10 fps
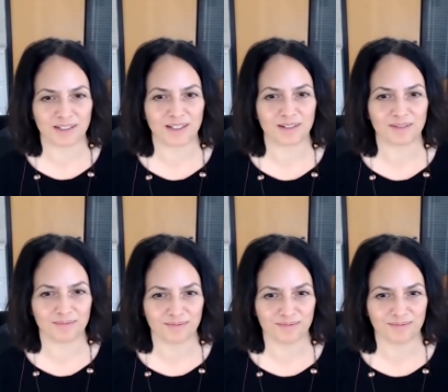in
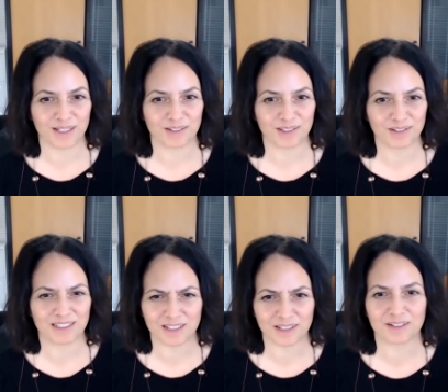Beirut,
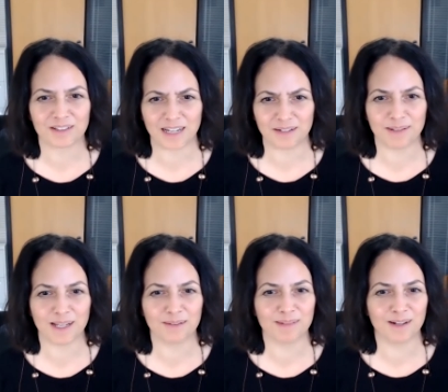10
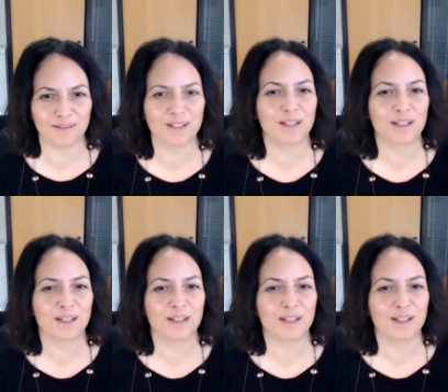p.m. now.